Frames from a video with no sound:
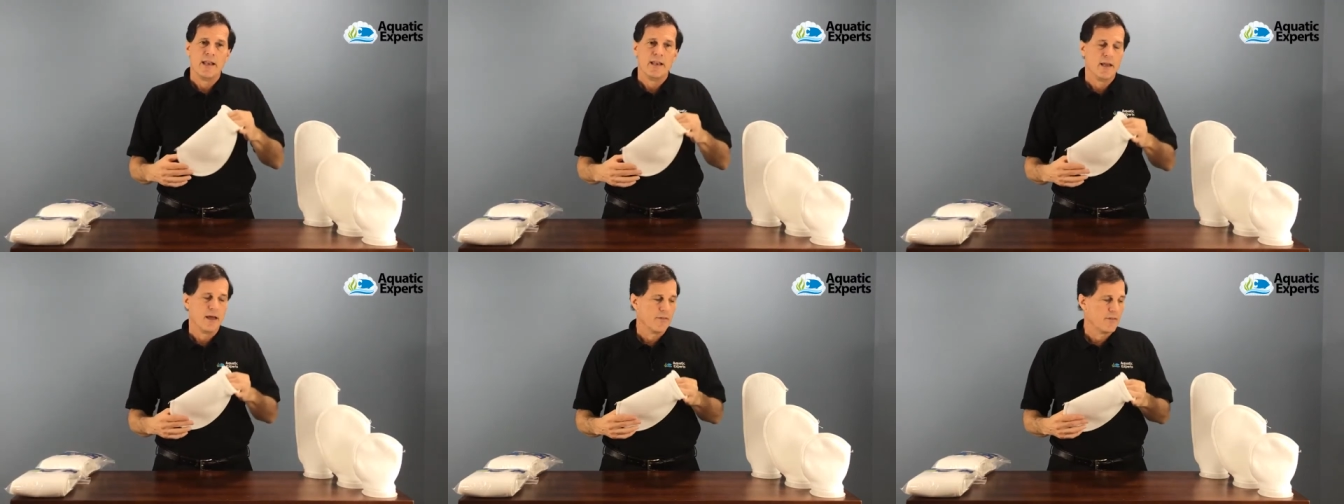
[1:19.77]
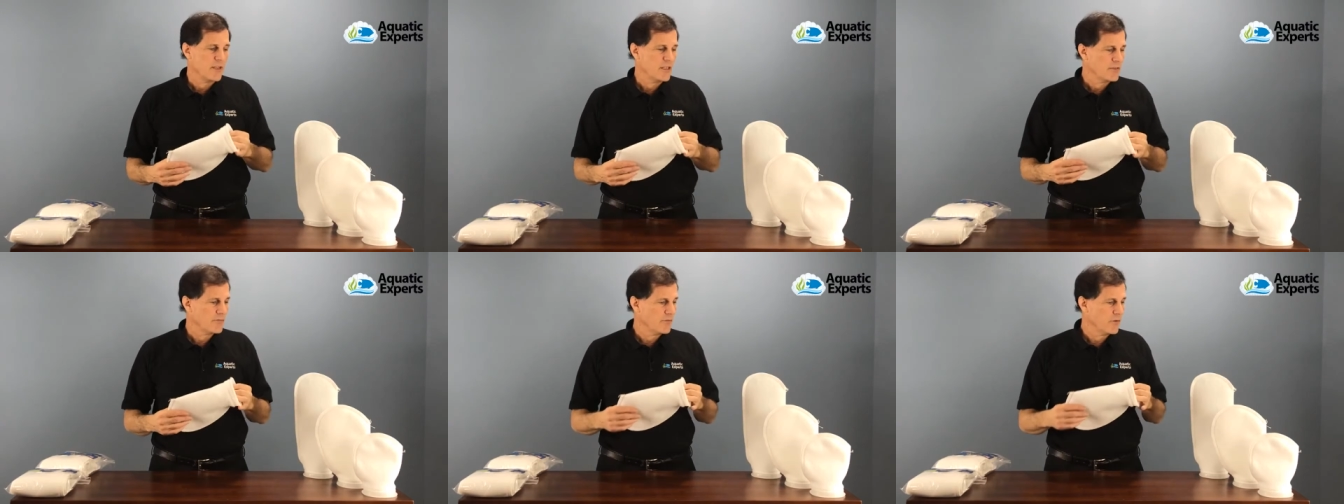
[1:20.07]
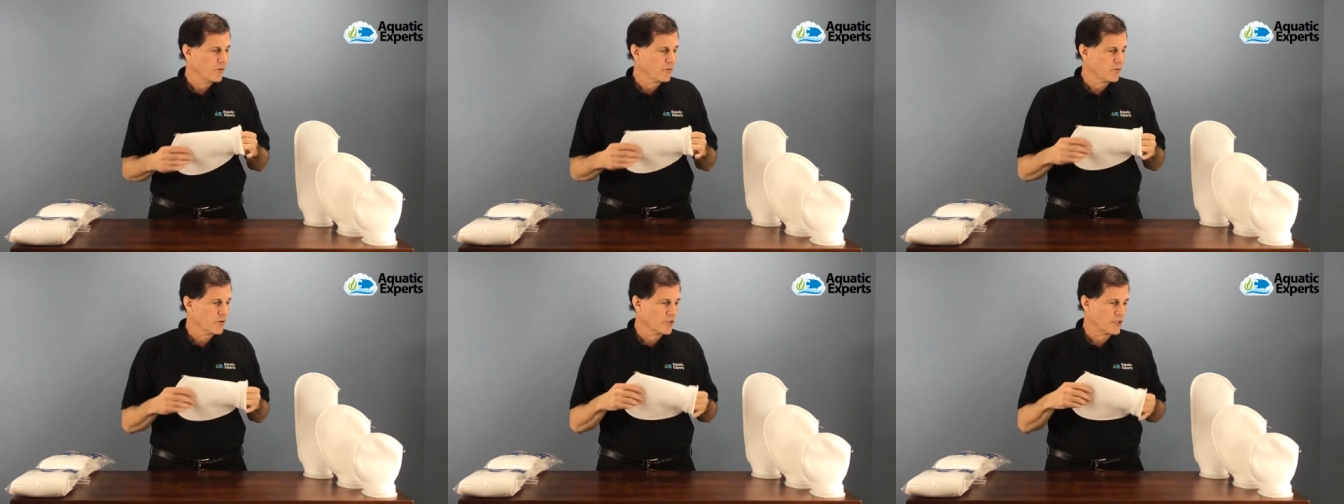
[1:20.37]
Now these
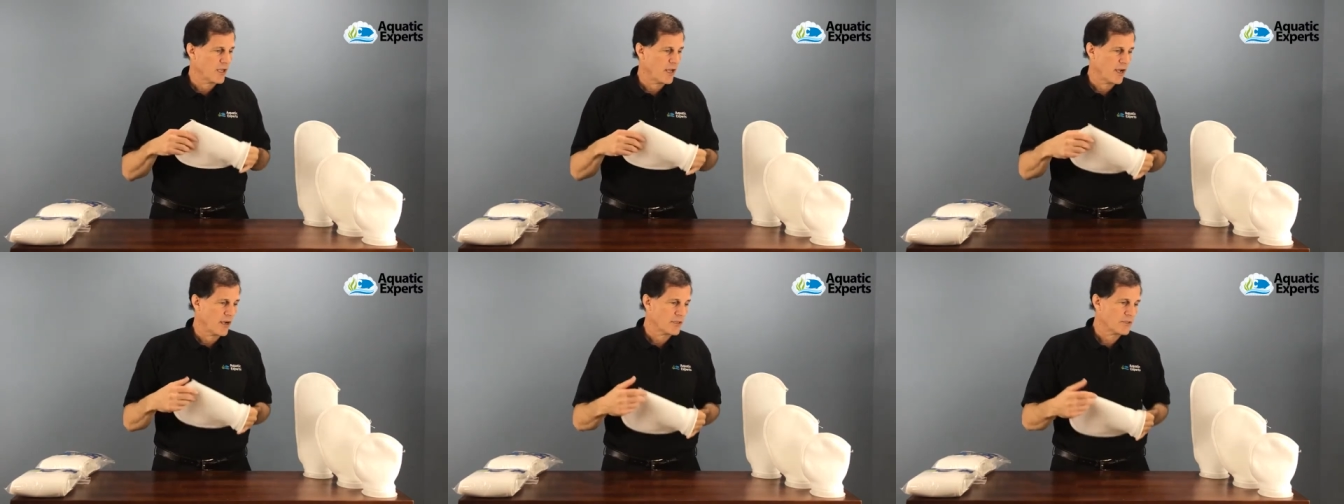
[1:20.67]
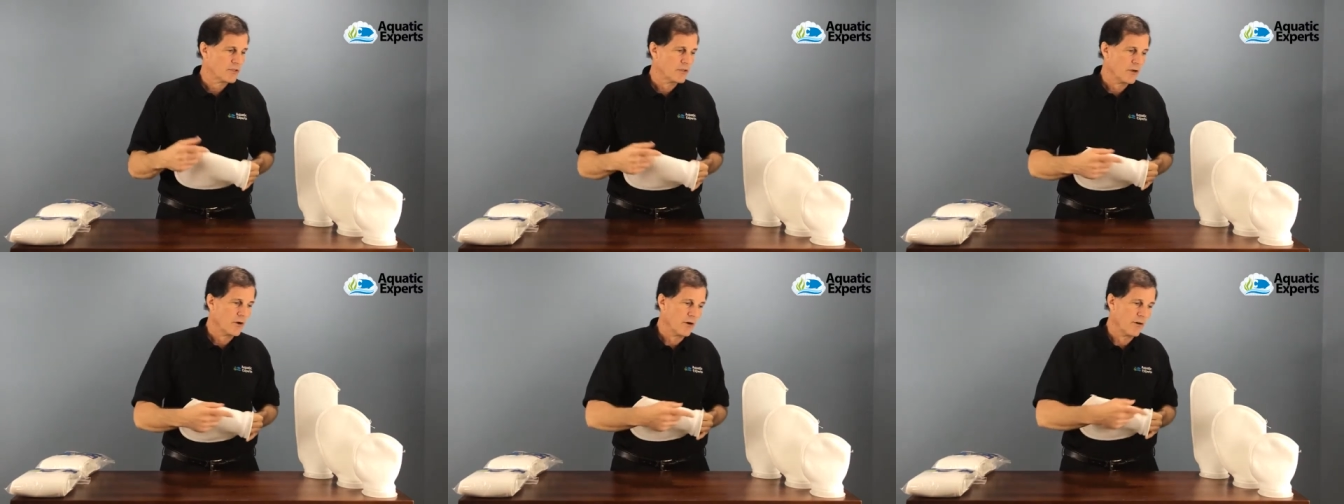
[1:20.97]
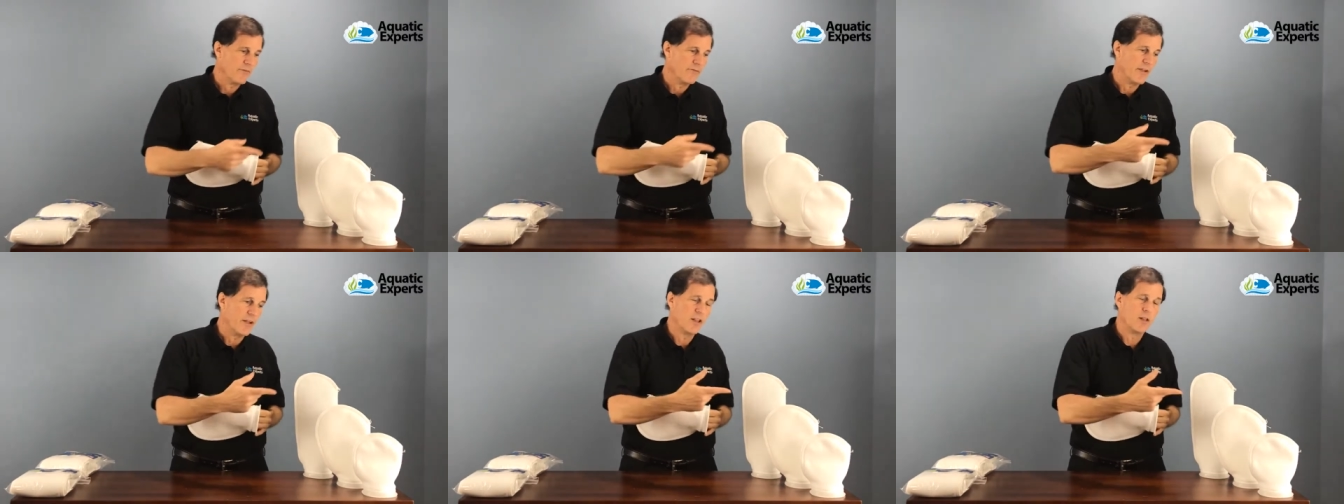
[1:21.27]
filter socks
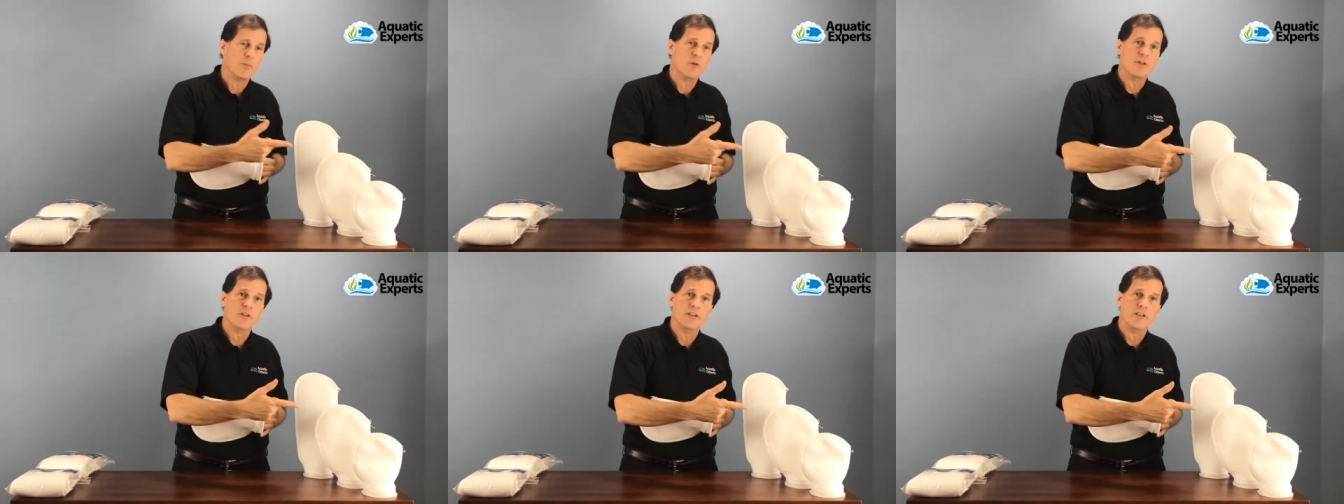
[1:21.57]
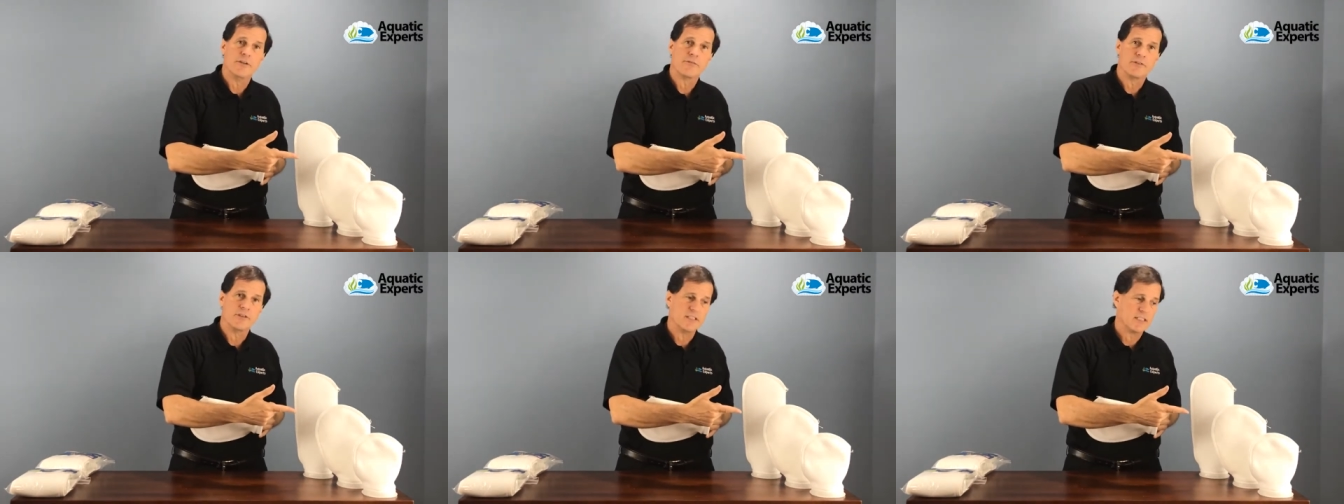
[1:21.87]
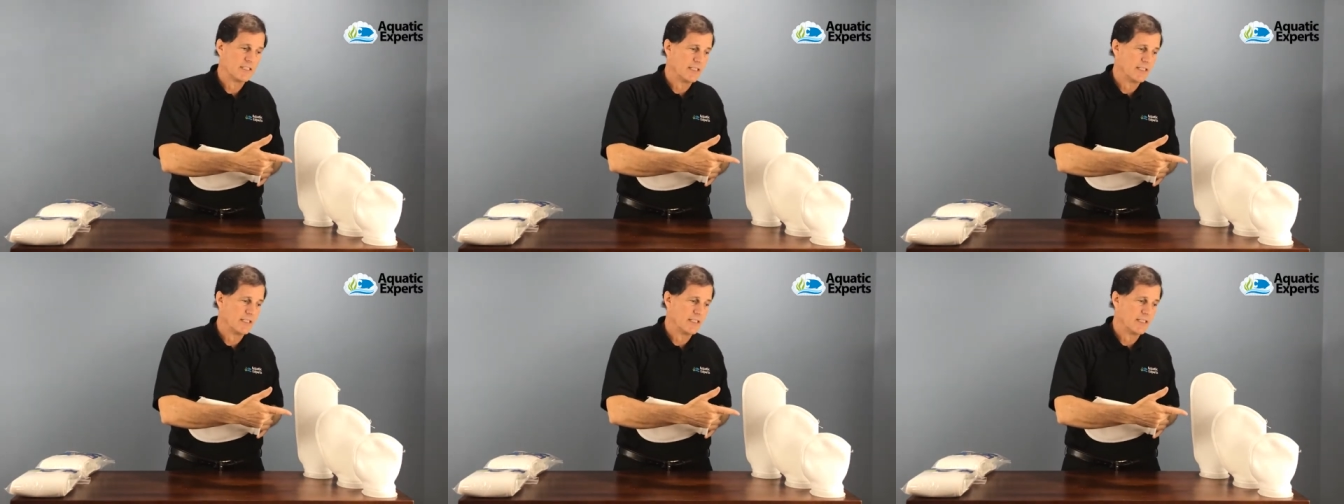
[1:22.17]
are available in different